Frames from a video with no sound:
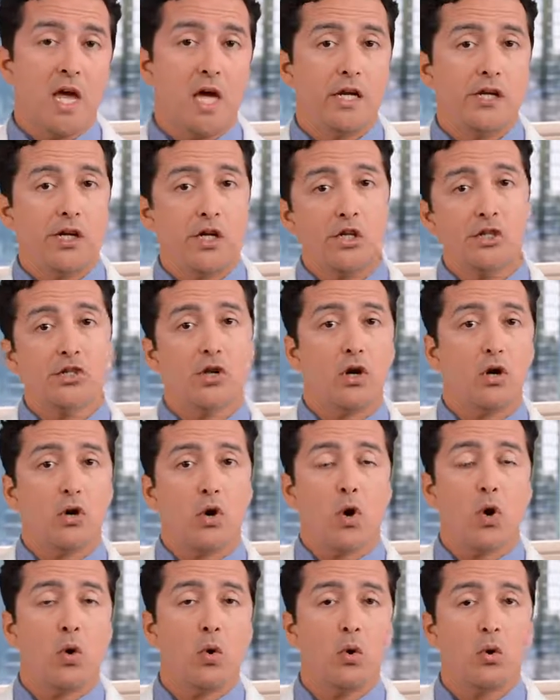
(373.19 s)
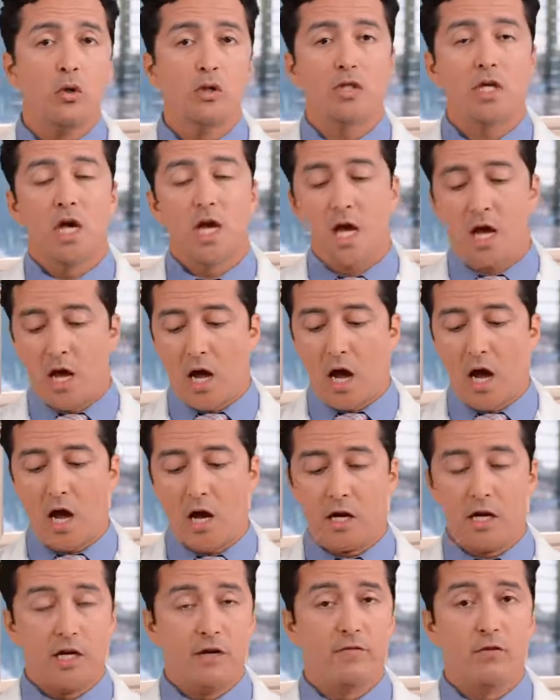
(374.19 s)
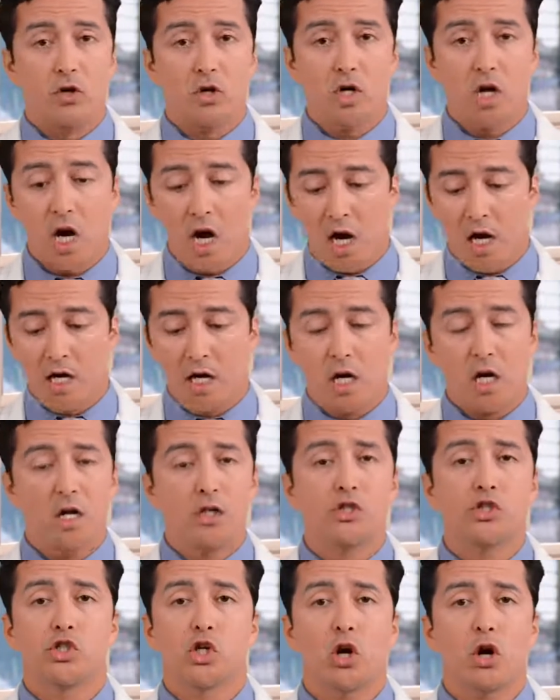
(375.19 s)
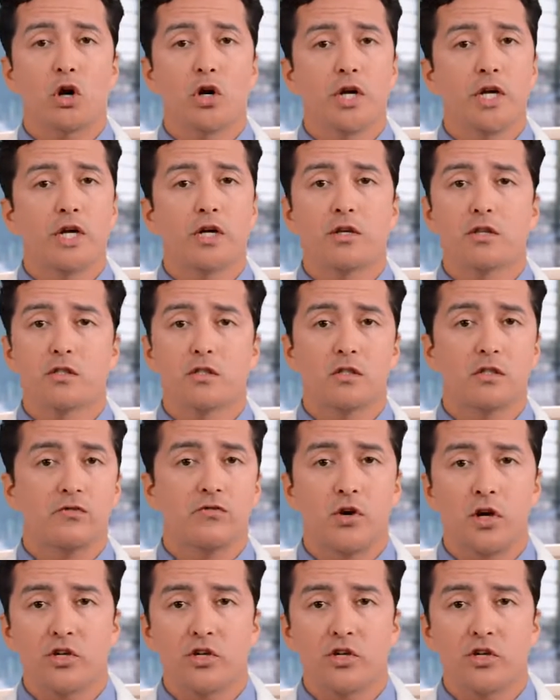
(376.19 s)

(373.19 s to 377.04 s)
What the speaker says: And these are called Invokana, Jardiance,